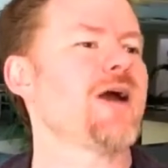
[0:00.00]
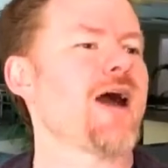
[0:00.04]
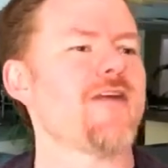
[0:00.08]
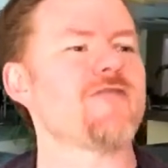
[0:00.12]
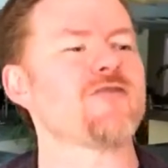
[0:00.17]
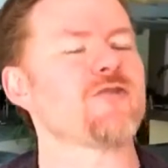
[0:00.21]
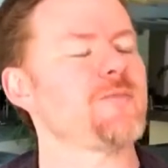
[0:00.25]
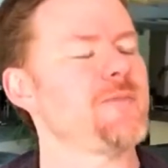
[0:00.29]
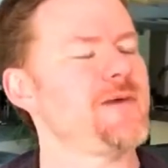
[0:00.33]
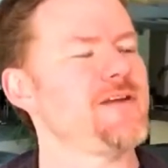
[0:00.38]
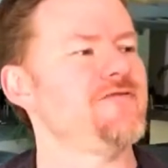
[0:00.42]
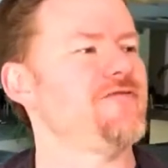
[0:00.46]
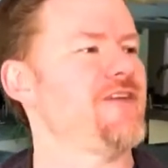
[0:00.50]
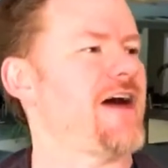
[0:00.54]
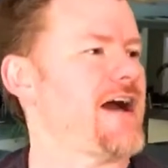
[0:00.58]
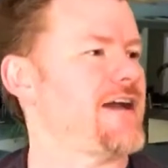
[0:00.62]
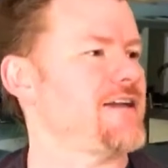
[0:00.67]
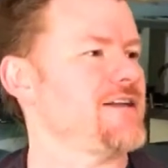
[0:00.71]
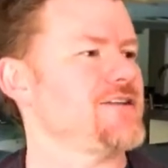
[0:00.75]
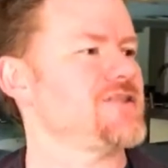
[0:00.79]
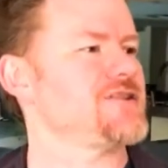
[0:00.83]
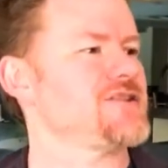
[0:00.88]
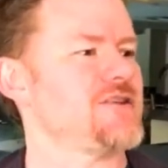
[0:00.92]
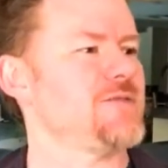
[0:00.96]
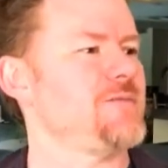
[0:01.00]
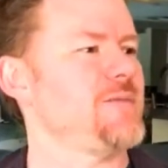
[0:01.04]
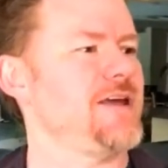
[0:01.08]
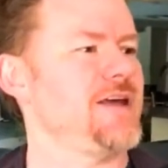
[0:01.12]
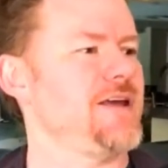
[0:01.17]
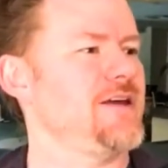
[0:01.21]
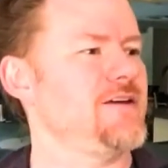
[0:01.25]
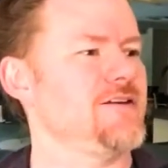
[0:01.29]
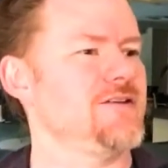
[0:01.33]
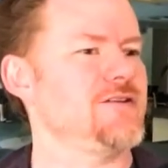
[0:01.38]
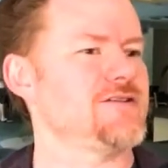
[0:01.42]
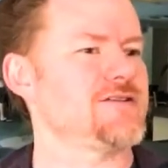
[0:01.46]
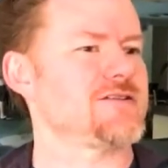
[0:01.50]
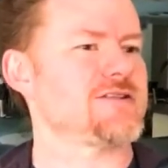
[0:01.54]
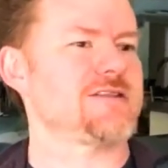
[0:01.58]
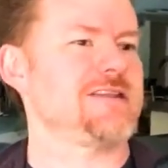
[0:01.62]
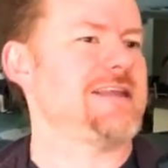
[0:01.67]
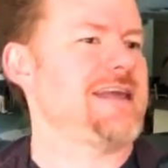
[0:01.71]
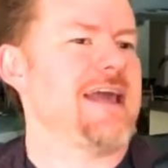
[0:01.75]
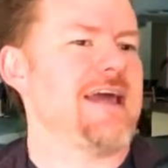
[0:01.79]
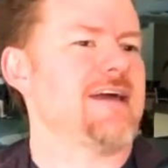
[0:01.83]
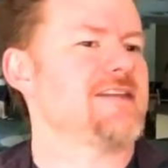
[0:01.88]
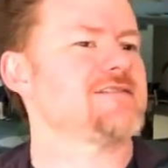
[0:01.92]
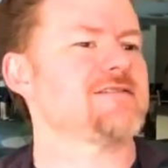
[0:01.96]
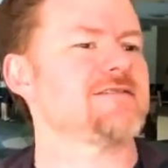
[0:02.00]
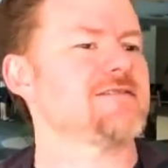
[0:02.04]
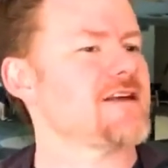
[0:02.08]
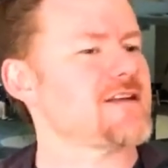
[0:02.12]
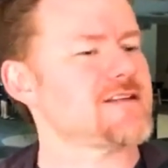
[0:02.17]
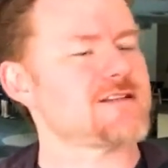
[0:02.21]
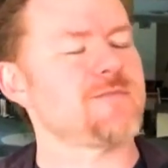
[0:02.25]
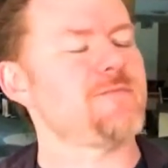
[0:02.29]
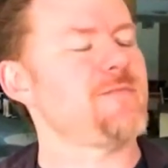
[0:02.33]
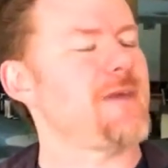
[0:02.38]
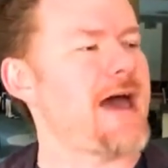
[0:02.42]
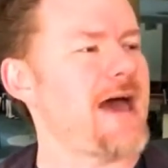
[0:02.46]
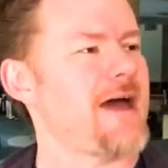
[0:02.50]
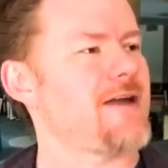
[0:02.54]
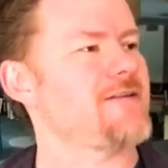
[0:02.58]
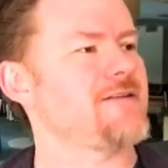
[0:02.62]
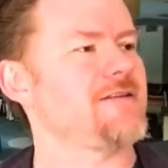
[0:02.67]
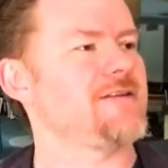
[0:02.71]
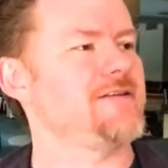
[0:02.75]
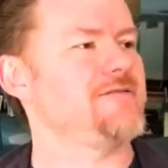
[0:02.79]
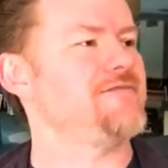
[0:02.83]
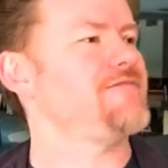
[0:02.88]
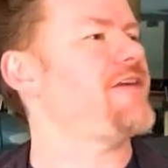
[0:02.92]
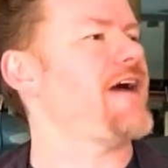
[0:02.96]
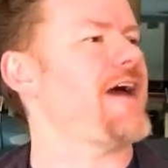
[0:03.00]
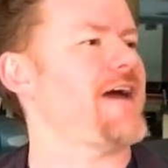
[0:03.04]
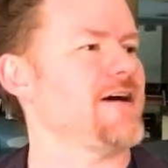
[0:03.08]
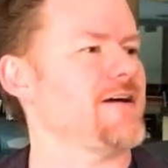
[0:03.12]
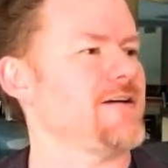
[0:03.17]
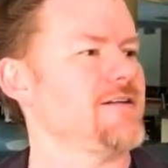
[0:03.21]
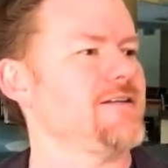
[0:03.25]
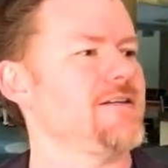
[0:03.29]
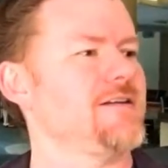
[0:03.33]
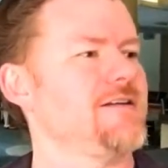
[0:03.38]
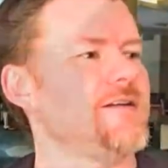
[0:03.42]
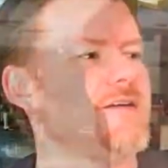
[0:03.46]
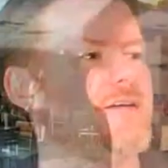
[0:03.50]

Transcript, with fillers: government violence should be used, the answer doesn't matter, you failed.